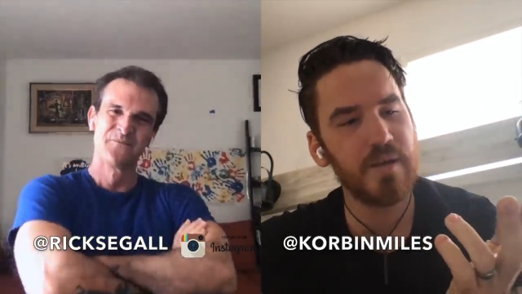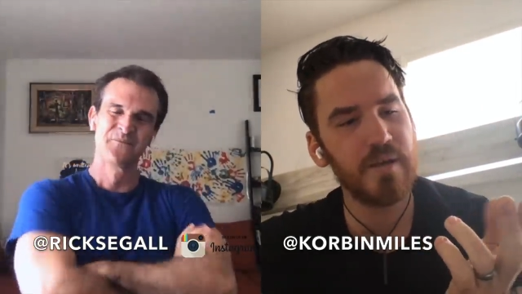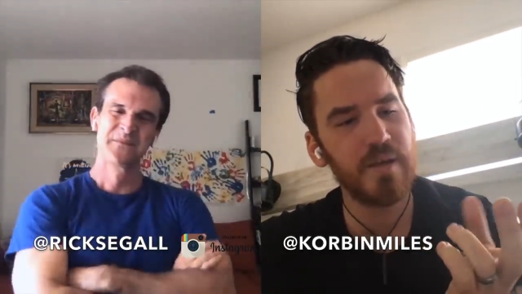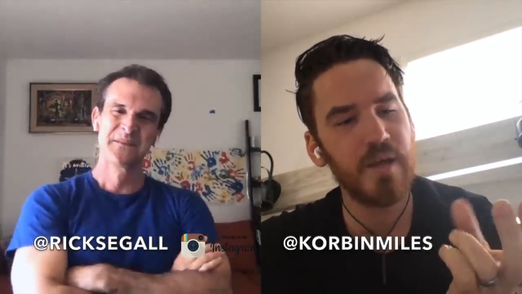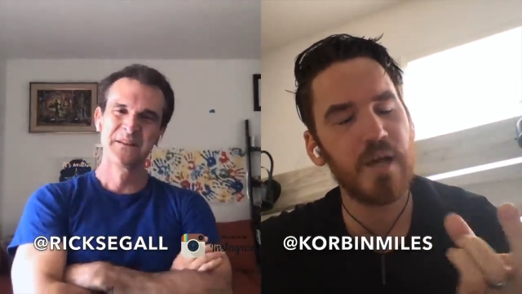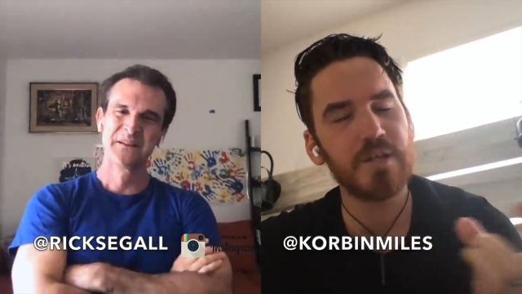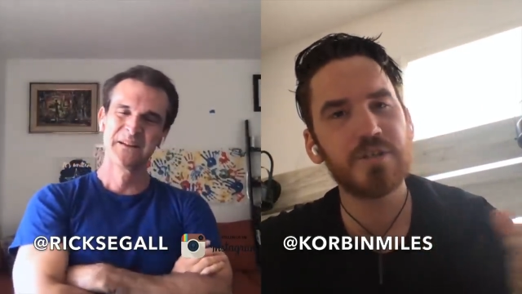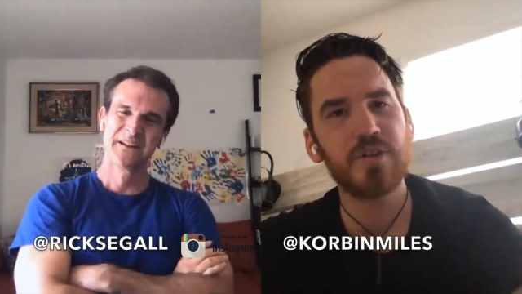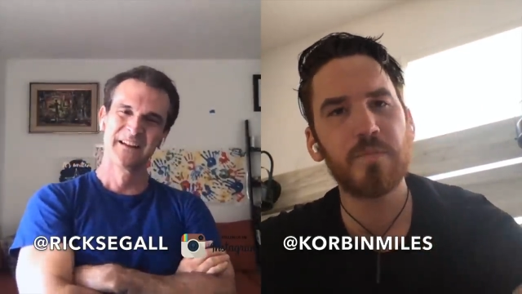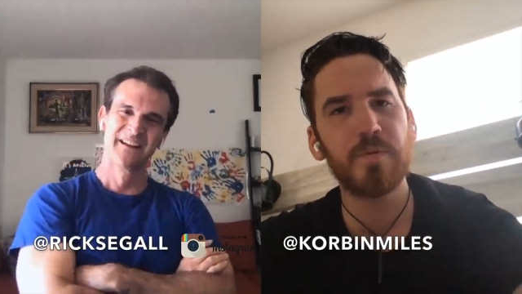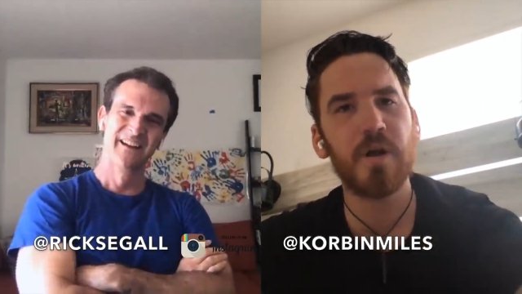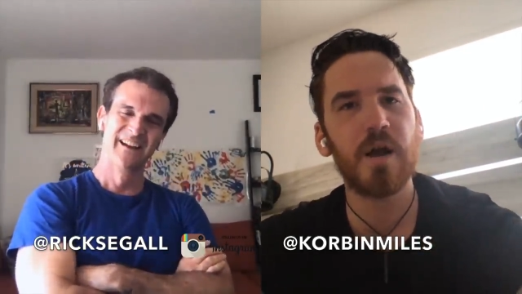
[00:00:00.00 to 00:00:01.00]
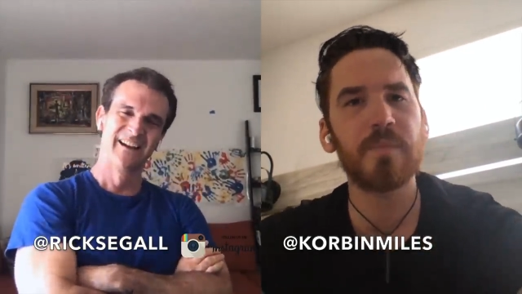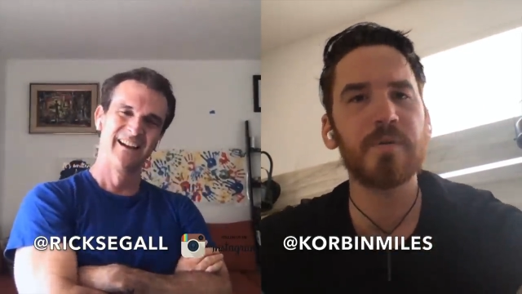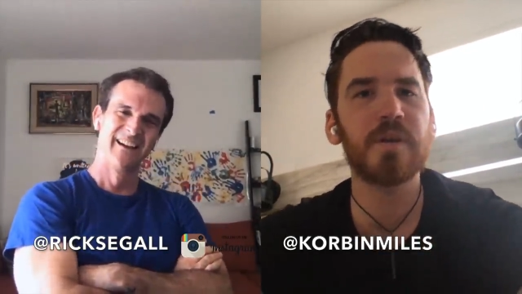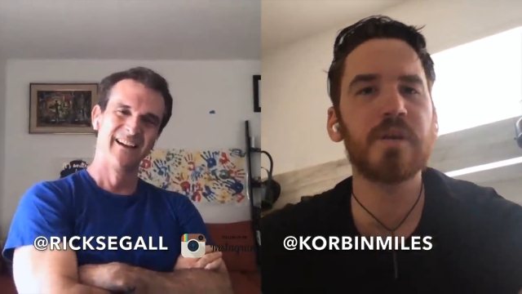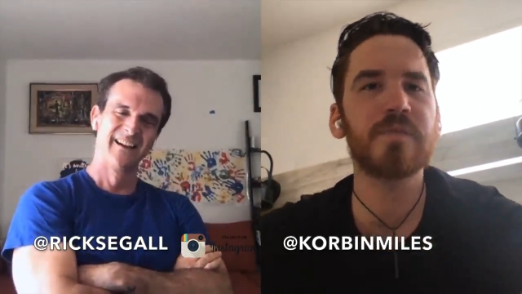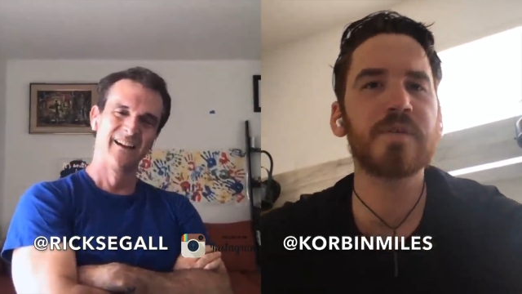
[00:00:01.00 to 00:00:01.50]
Speaker 1: Yash Chopra, I
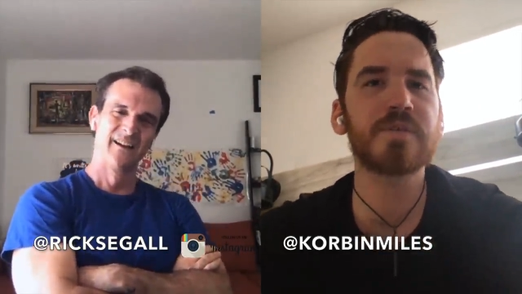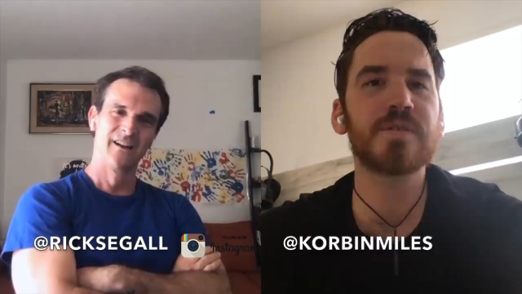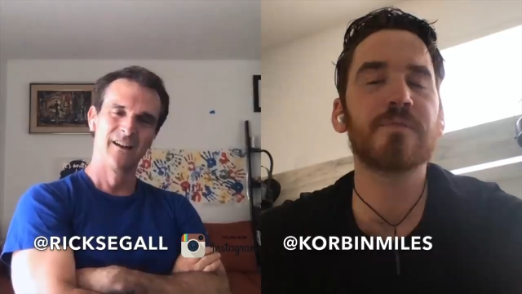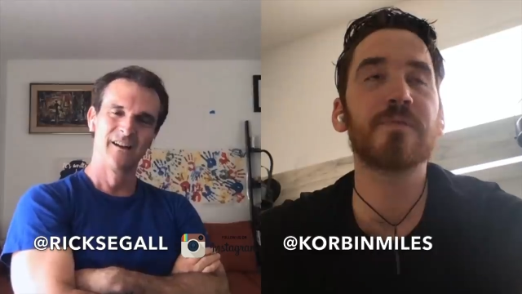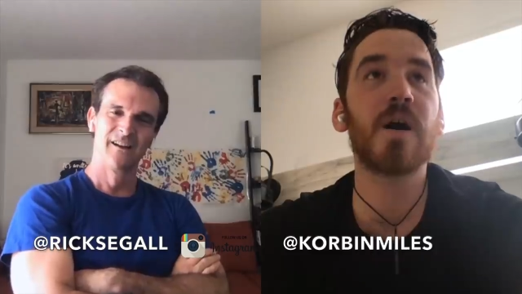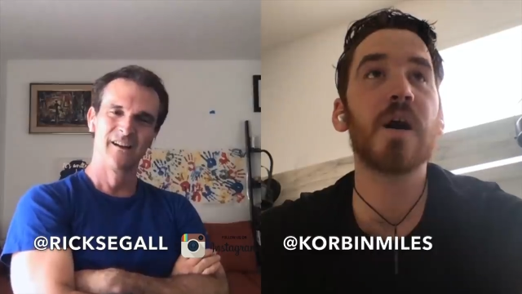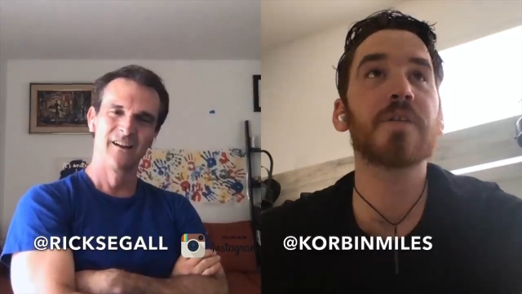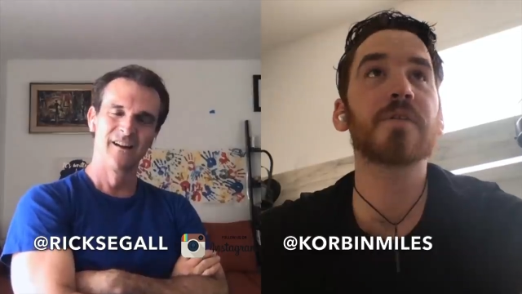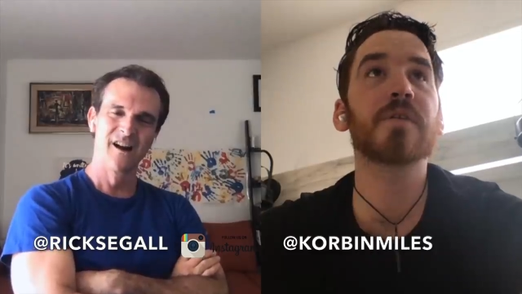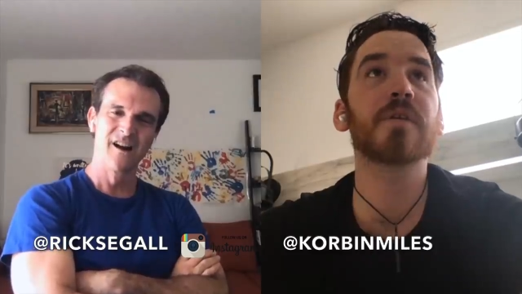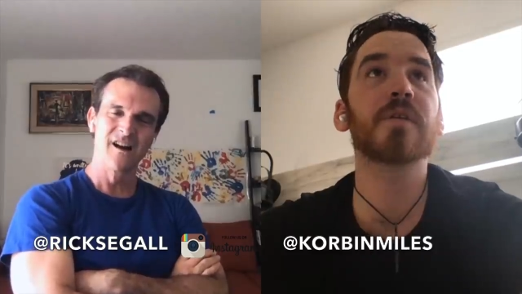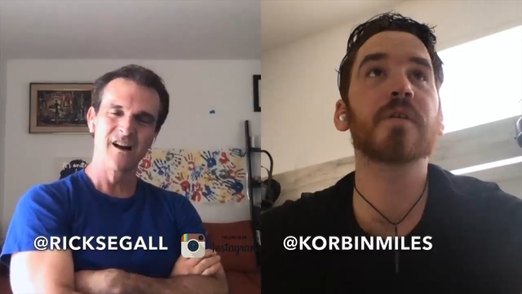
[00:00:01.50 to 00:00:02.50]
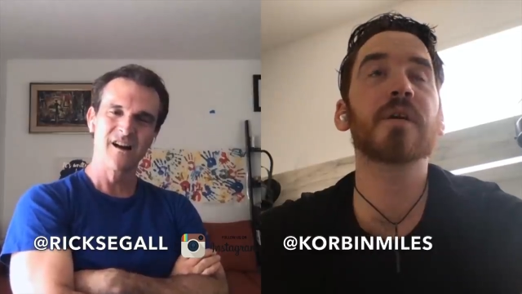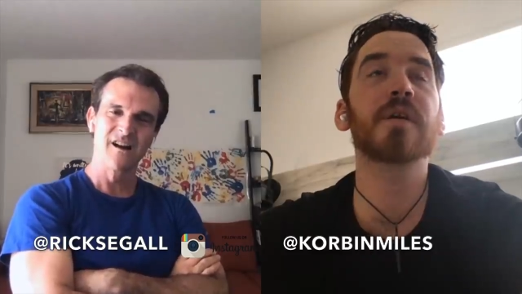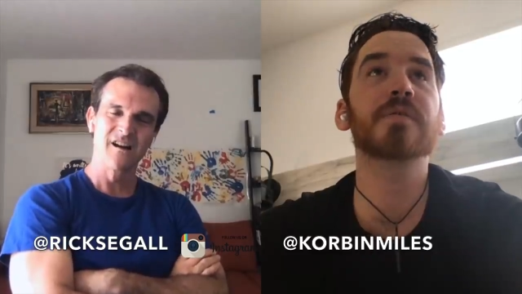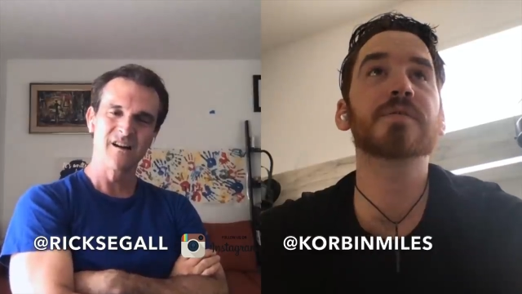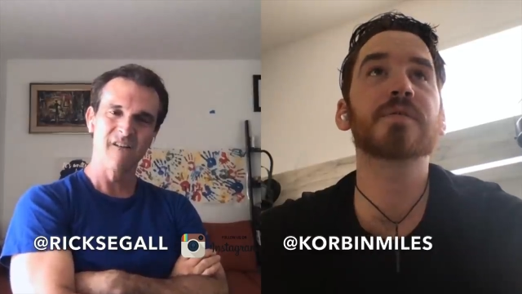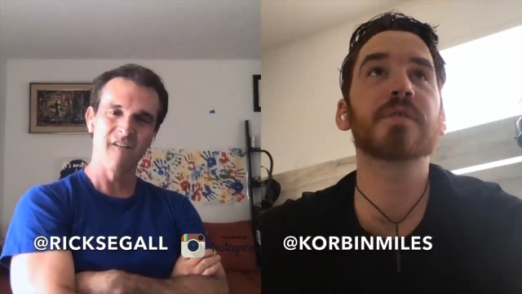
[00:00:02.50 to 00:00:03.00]
believe, is the father,
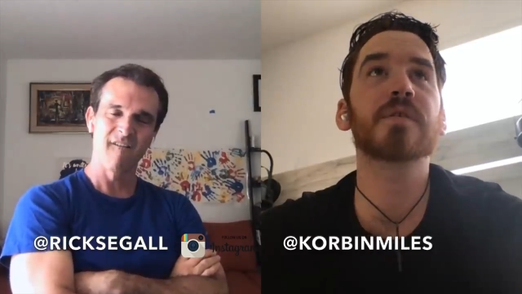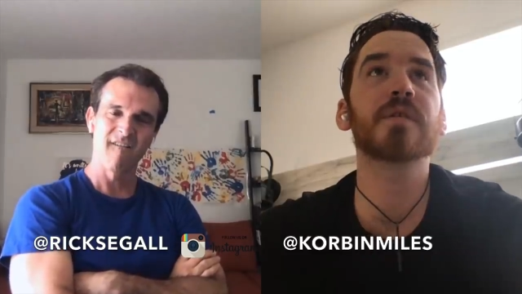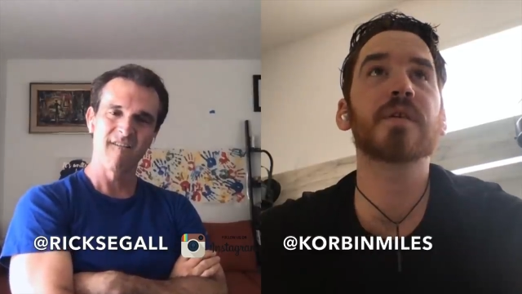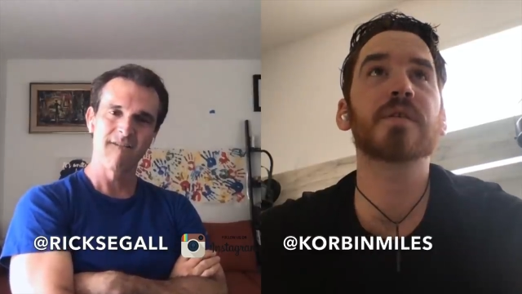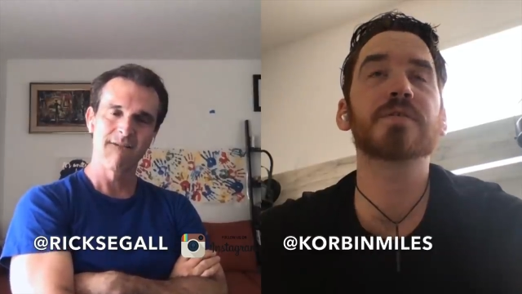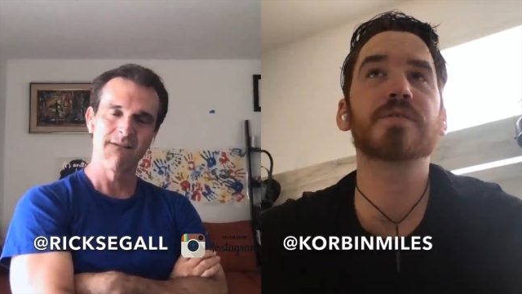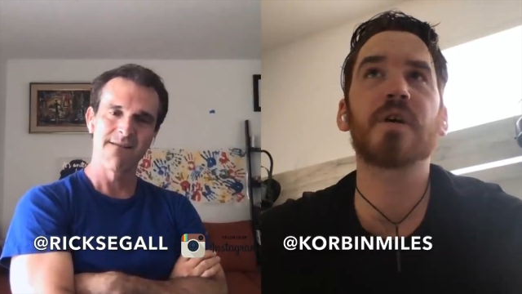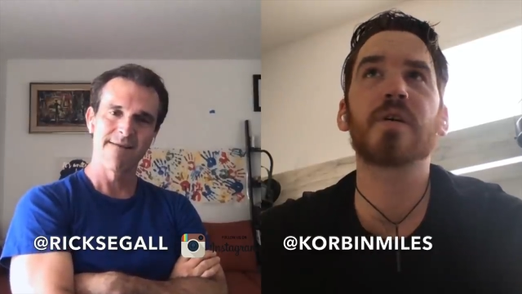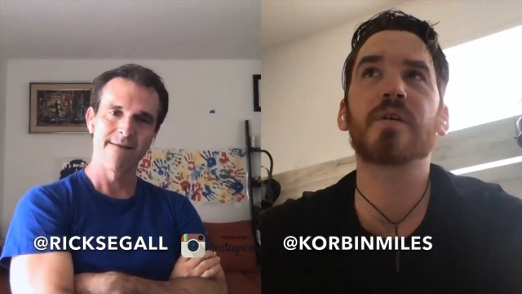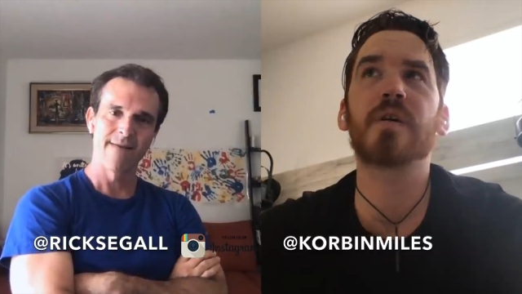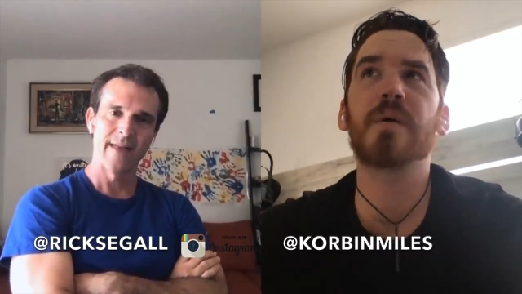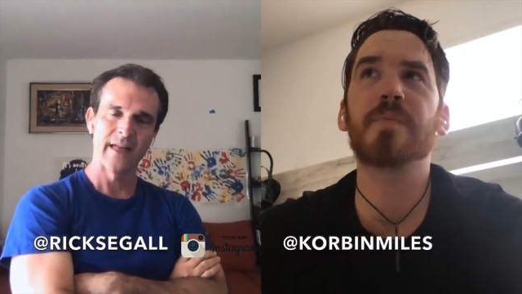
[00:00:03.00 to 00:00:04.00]
is the, like the starter.